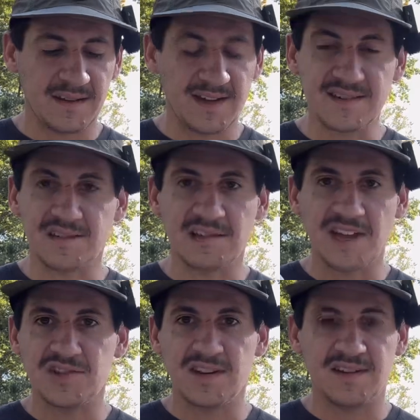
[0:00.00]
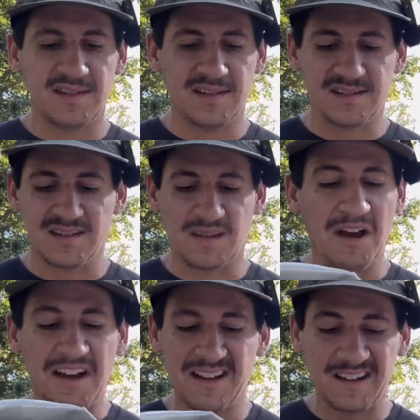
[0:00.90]
He's a legend. So
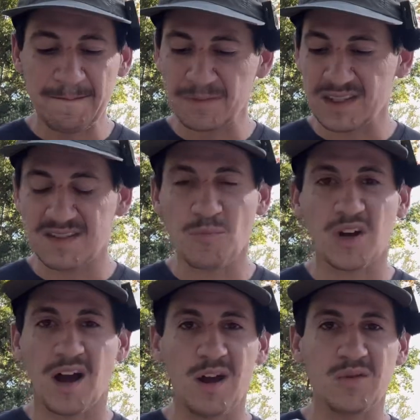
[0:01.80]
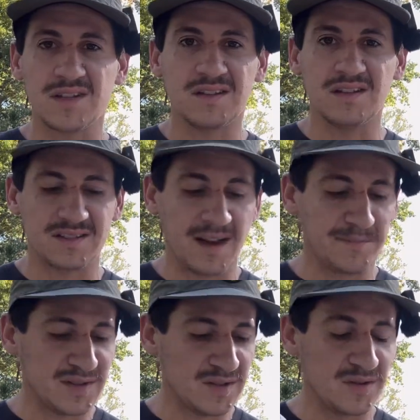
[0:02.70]
someone I always looked
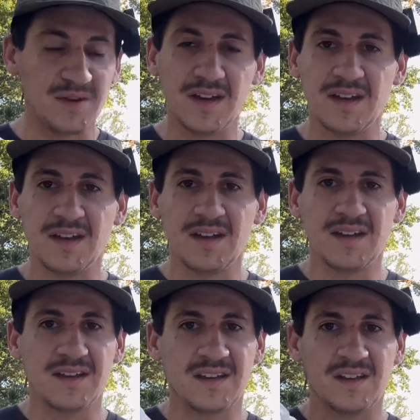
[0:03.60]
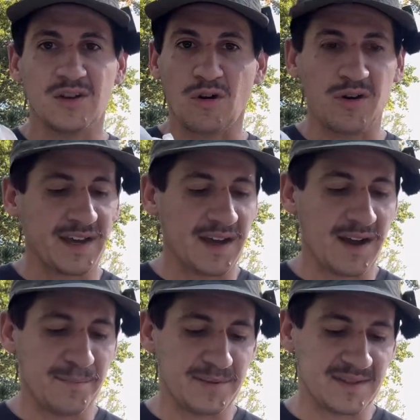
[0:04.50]
up to growing
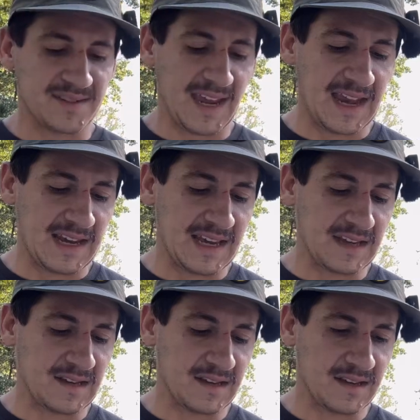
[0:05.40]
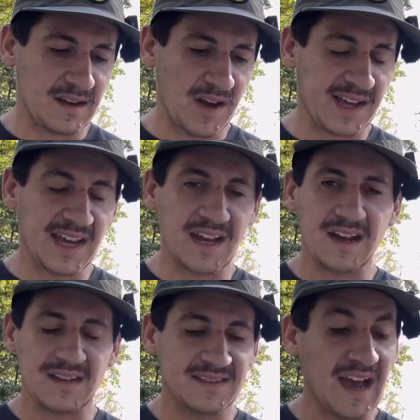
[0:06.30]
up and skating. You know, I can't
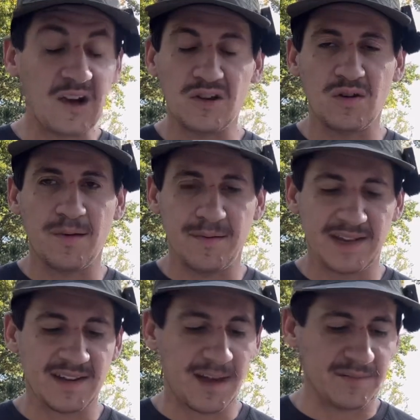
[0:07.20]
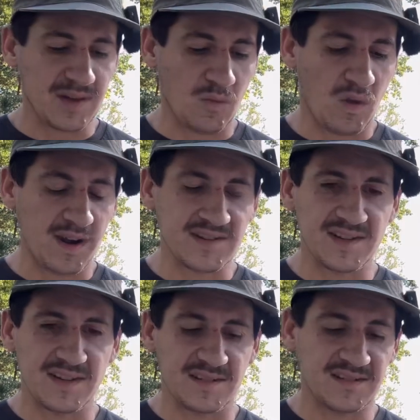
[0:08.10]
tell you how many times I watched
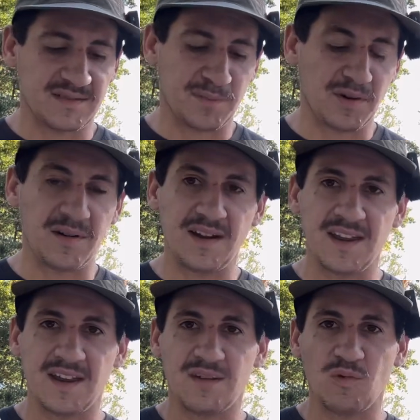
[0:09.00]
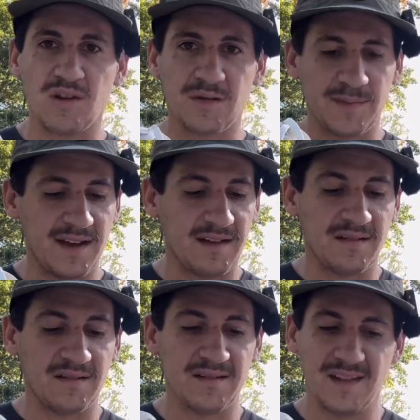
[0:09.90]
his part in Welcome to
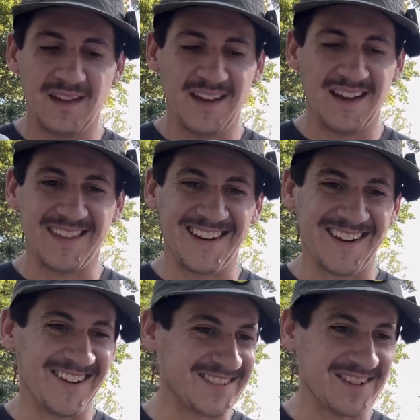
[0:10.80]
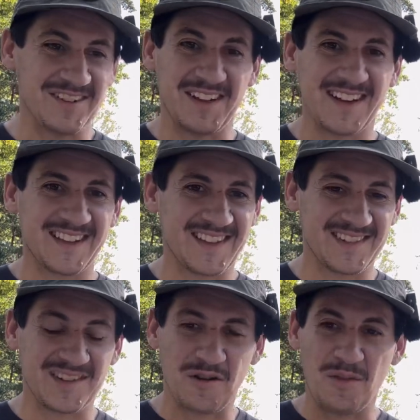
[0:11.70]
Hell, and then also like
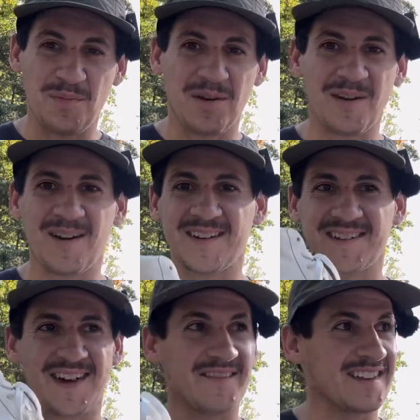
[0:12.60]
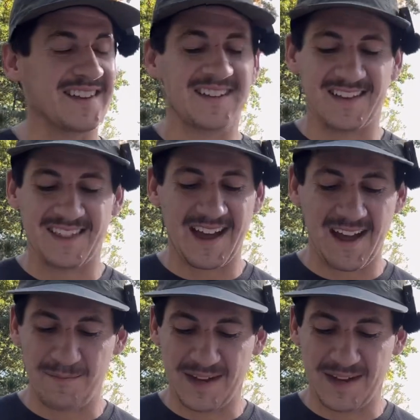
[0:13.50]
Zero Parts and everything like that.